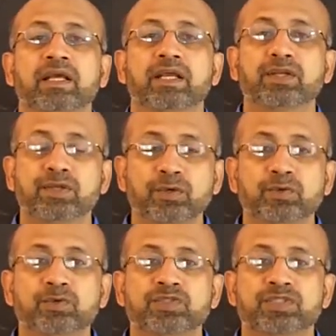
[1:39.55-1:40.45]

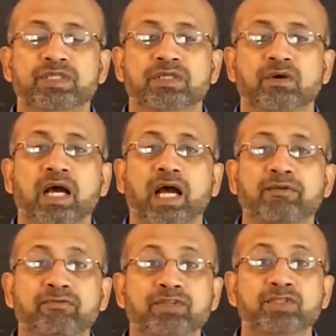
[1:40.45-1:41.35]
induced
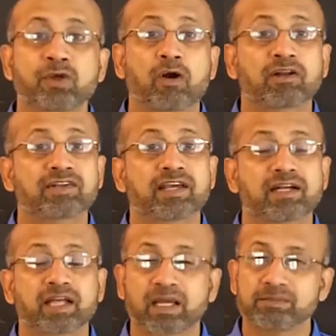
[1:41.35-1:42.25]
at physiological
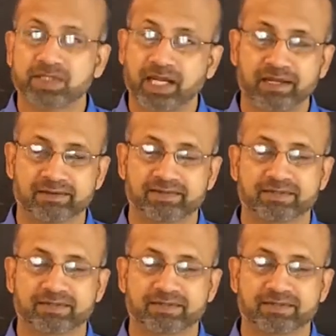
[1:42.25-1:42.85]
time scales.